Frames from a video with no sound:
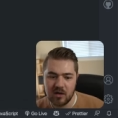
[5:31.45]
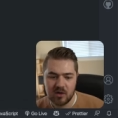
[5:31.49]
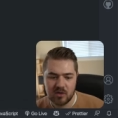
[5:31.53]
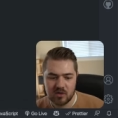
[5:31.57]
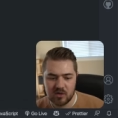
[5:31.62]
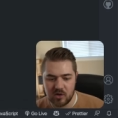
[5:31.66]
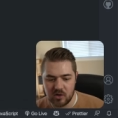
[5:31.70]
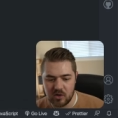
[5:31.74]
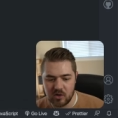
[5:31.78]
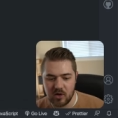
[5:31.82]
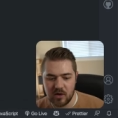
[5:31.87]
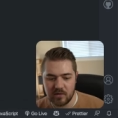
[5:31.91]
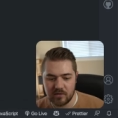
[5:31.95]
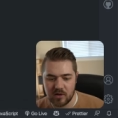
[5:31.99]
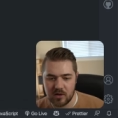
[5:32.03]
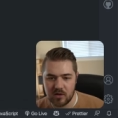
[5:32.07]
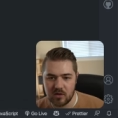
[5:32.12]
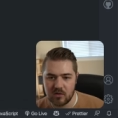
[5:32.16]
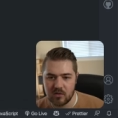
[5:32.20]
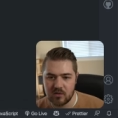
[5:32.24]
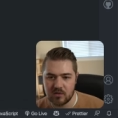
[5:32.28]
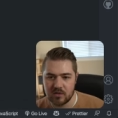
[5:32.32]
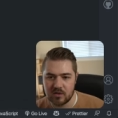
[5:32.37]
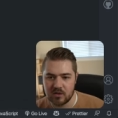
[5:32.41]
So you do have to
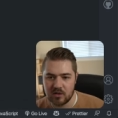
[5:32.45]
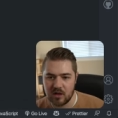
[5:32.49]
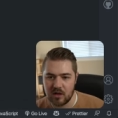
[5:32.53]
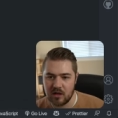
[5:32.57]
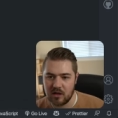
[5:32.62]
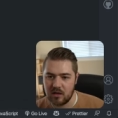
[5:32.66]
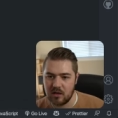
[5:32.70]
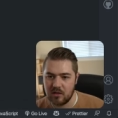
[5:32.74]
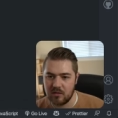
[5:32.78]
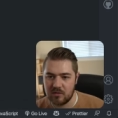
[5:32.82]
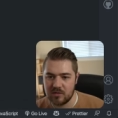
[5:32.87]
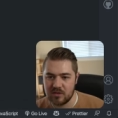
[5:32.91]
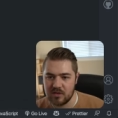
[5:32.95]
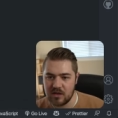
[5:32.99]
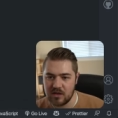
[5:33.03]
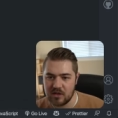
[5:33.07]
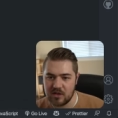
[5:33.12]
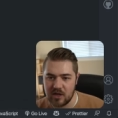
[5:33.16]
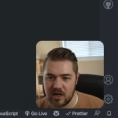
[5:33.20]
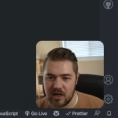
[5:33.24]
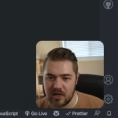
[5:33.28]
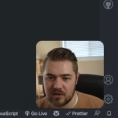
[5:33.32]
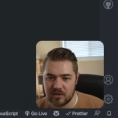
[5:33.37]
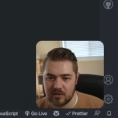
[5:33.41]
use uh,
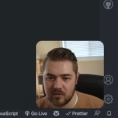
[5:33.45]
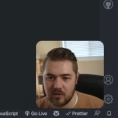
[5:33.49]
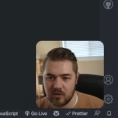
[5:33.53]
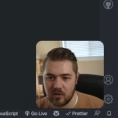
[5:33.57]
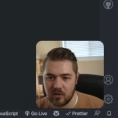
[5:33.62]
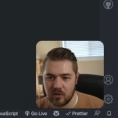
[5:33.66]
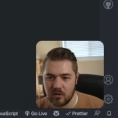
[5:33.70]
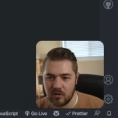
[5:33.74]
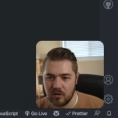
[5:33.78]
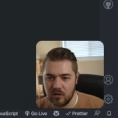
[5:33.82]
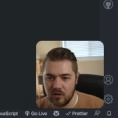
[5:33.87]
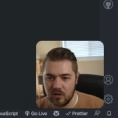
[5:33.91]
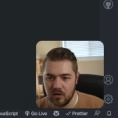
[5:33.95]
CJS for